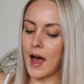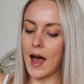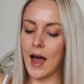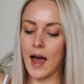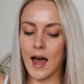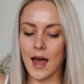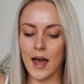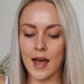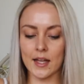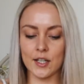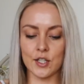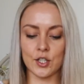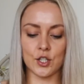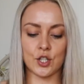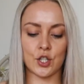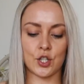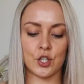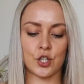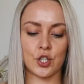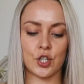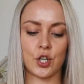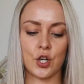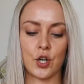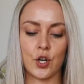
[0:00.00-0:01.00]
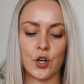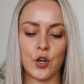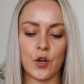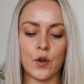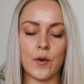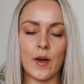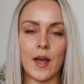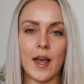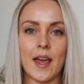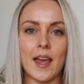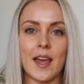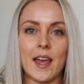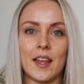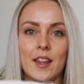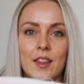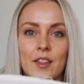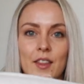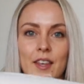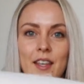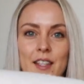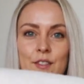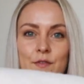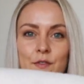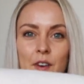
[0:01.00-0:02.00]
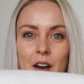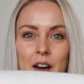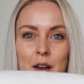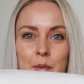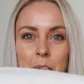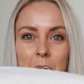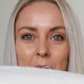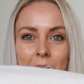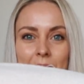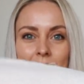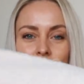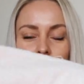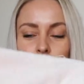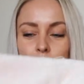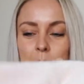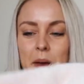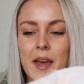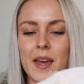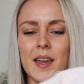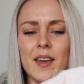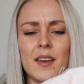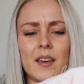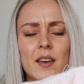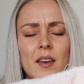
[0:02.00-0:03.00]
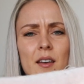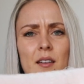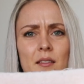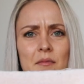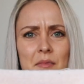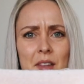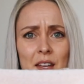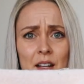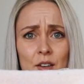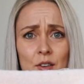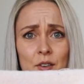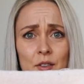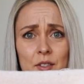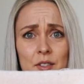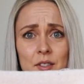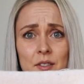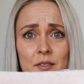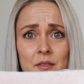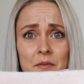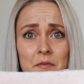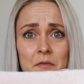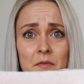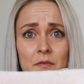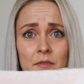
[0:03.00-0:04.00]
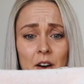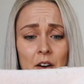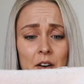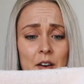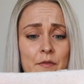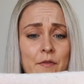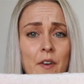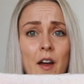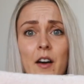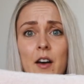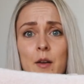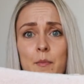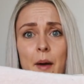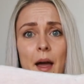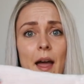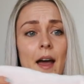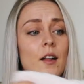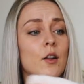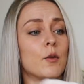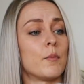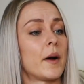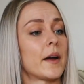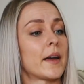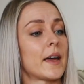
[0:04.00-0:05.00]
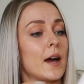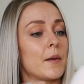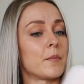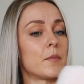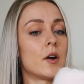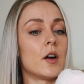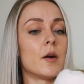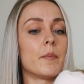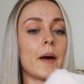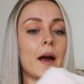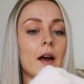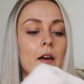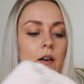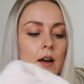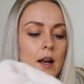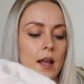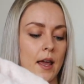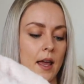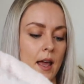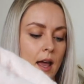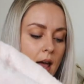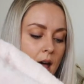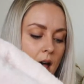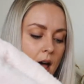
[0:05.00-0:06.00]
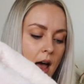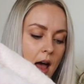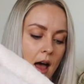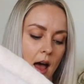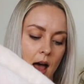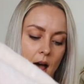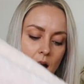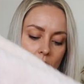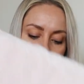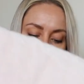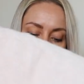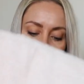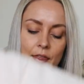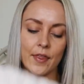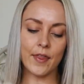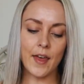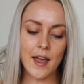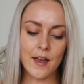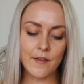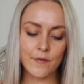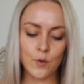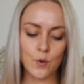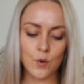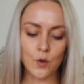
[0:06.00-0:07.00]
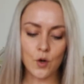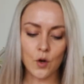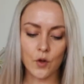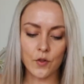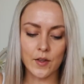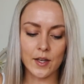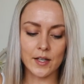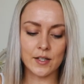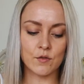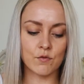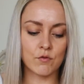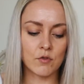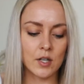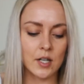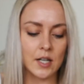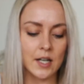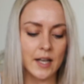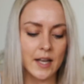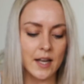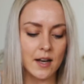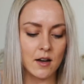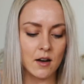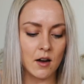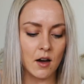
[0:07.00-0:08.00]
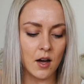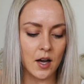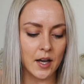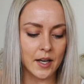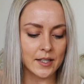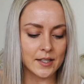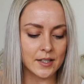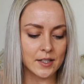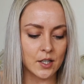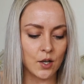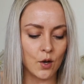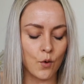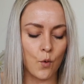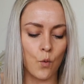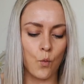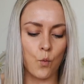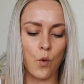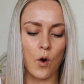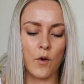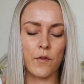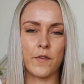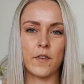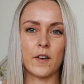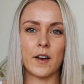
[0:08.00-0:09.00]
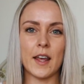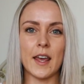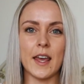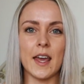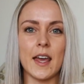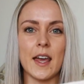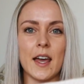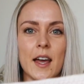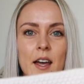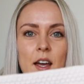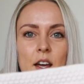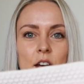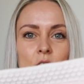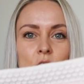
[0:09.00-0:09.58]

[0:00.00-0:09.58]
and two in this very pale pink that looks very, very pale on my camera apparently. And they've all got this really nice waffly